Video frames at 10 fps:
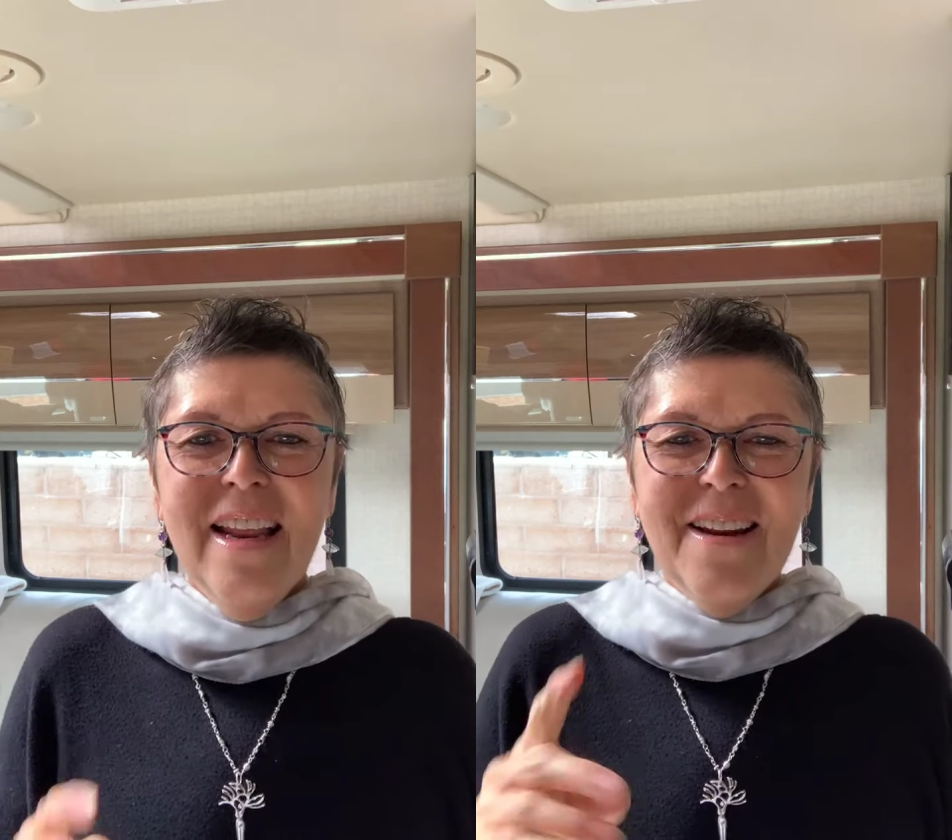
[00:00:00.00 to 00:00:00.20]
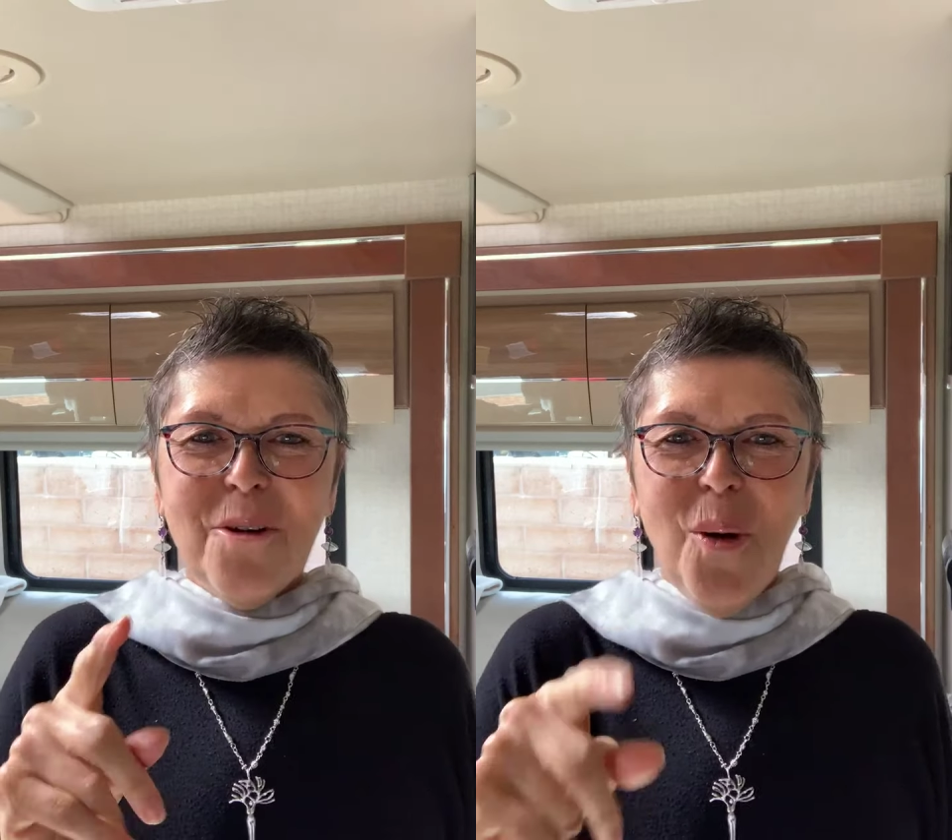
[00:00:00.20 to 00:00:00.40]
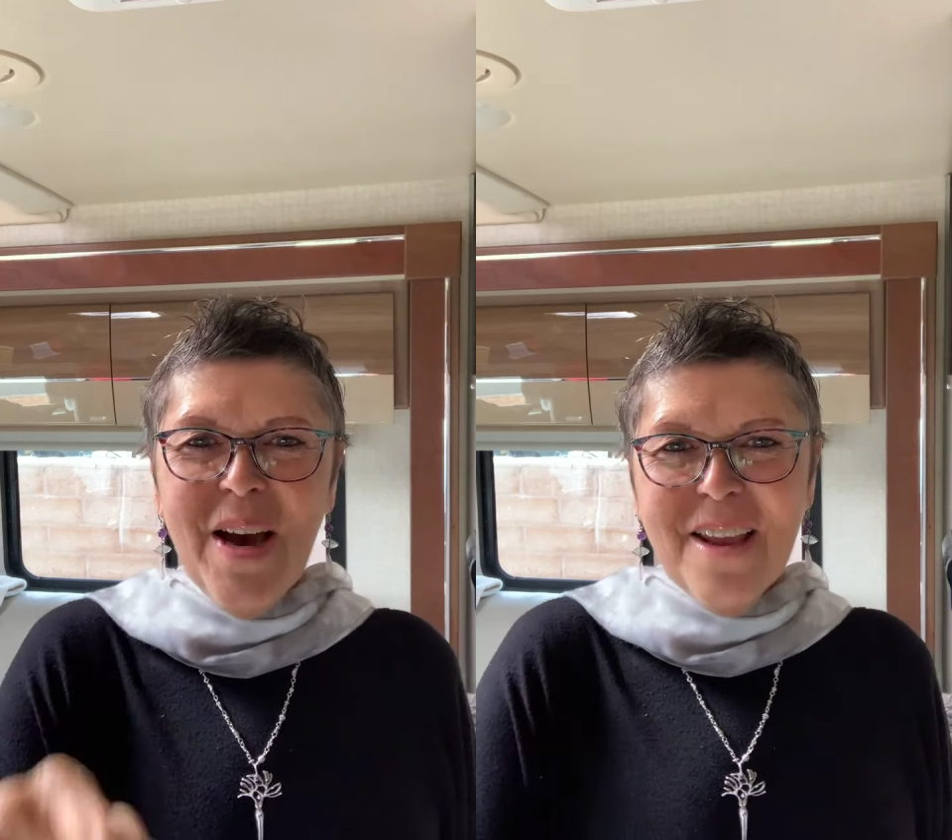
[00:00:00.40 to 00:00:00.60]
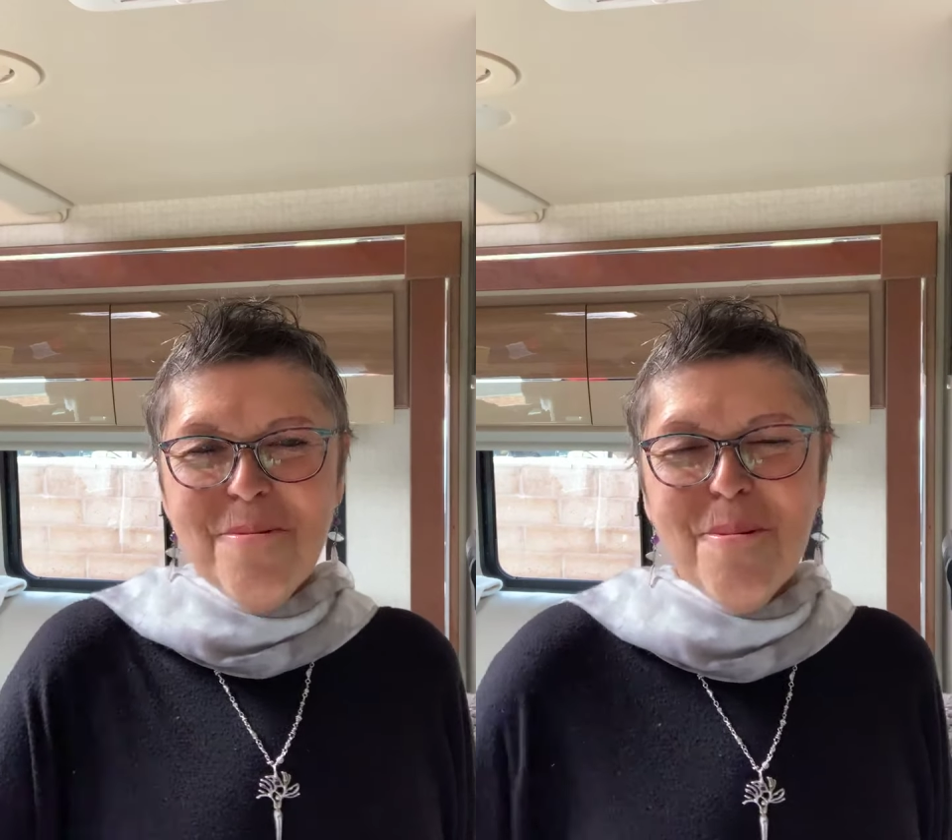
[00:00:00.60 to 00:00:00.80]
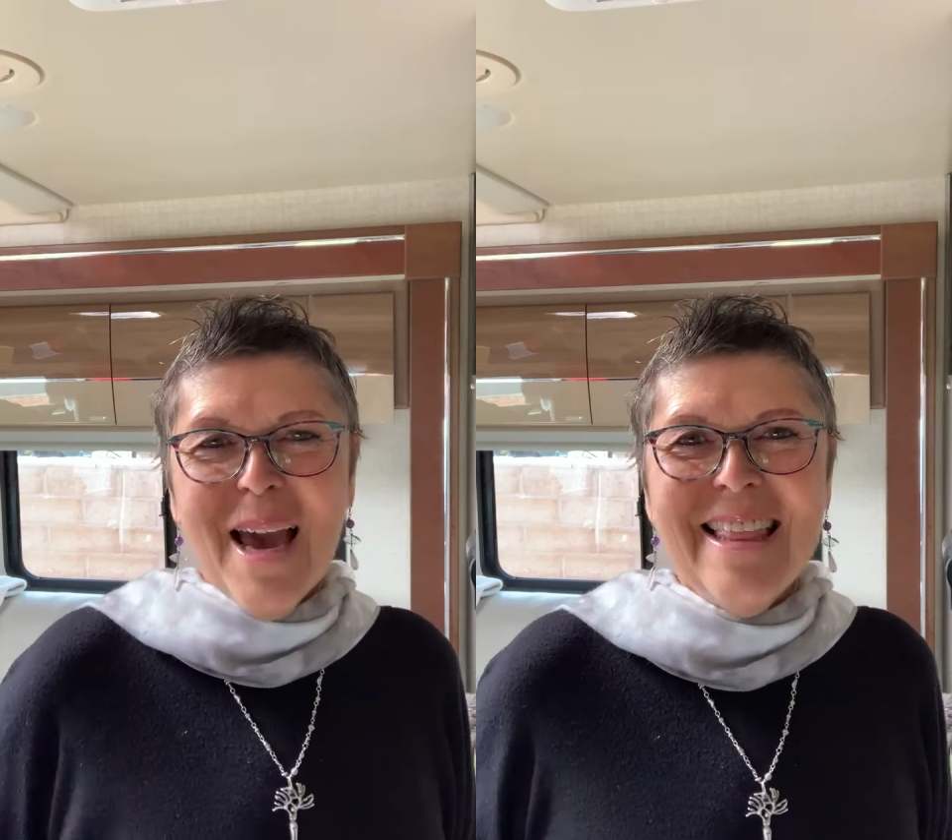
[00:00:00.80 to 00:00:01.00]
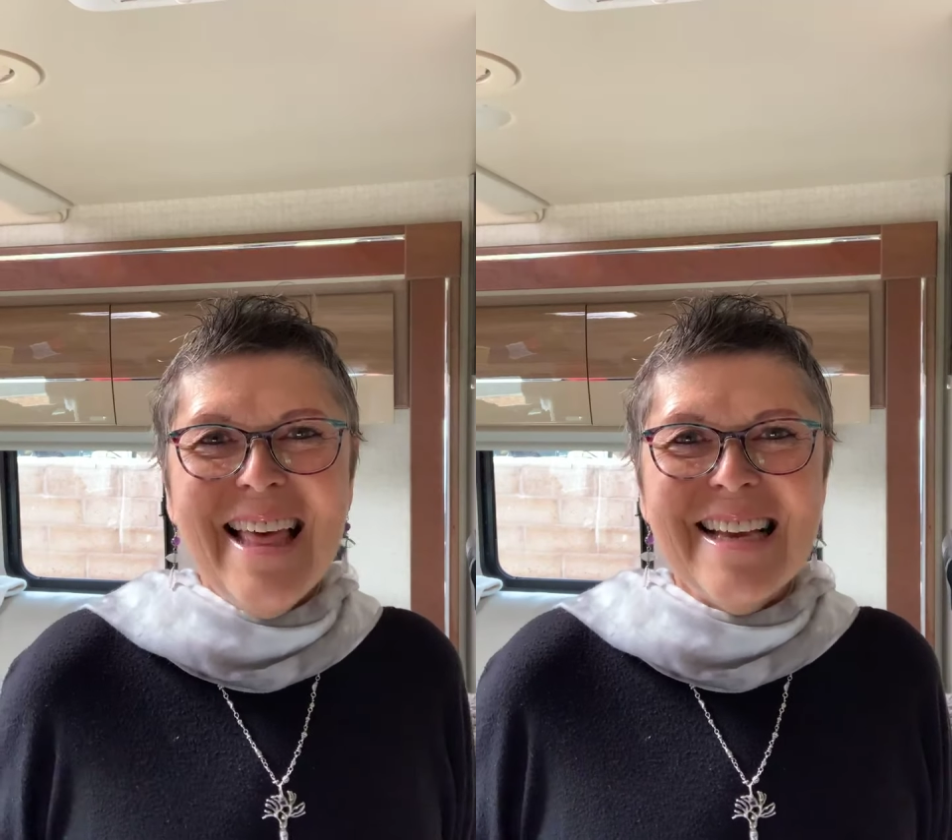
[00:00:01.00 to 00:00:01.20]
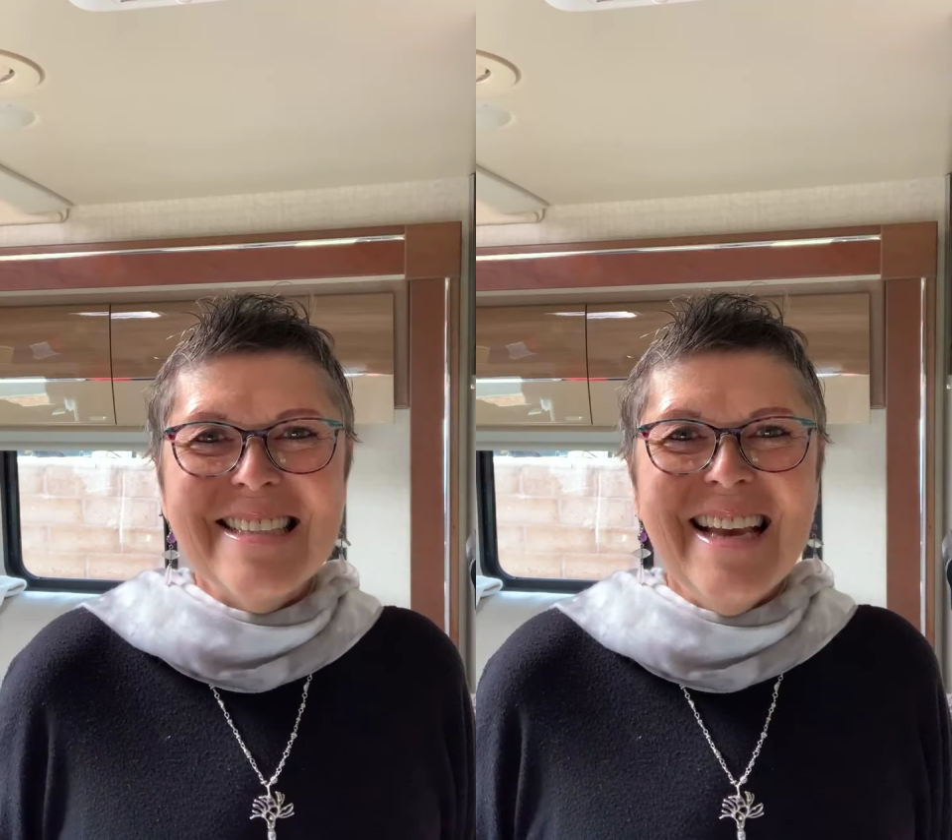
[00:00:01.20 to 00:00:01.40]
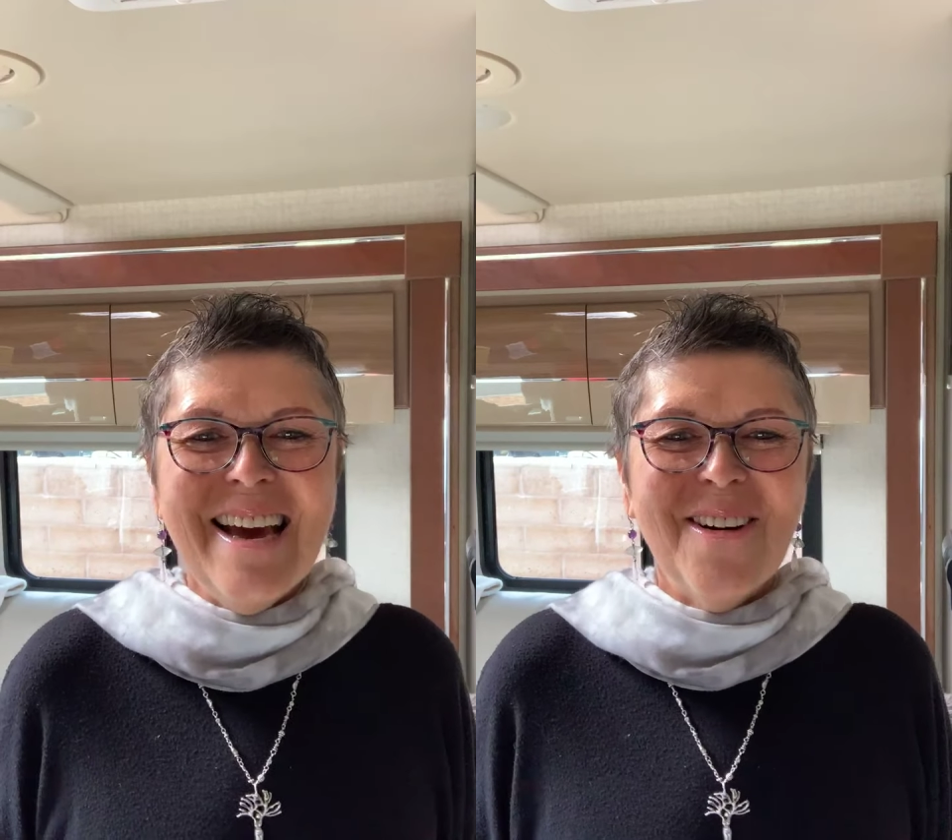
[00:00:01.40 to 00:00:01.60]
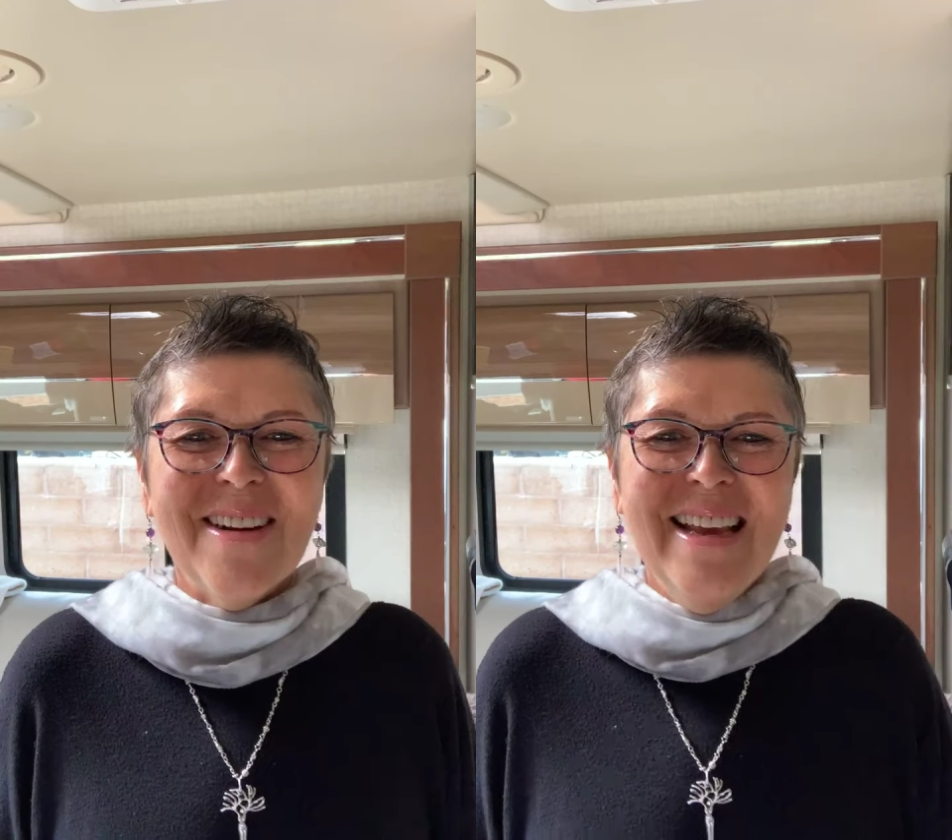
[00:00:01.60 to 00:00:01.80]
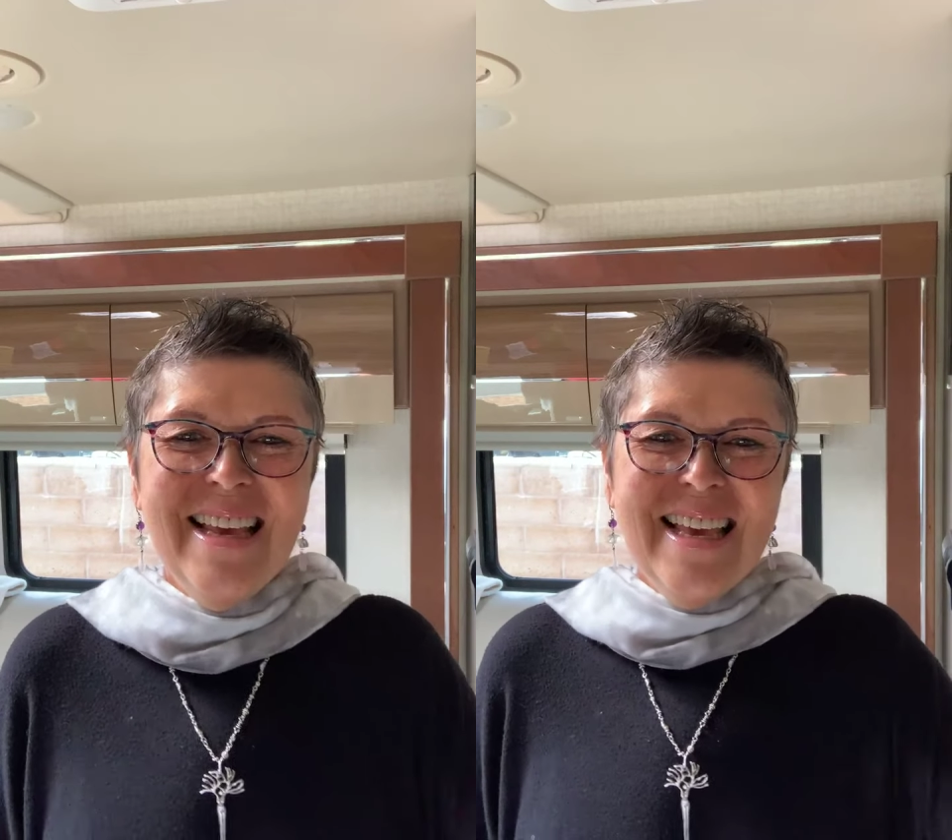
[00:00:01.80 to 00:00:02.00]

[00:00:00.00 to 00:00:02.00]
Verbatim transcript: Now go ahead and write that down